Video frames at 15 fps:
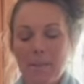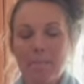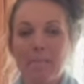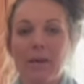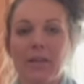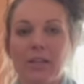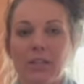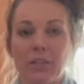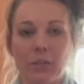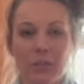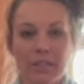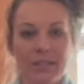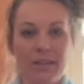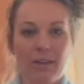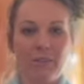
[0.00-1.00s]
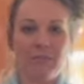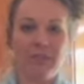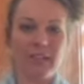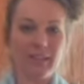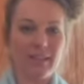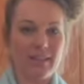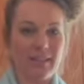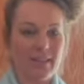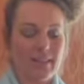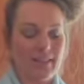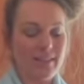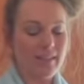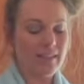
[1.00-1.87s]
But you could definitely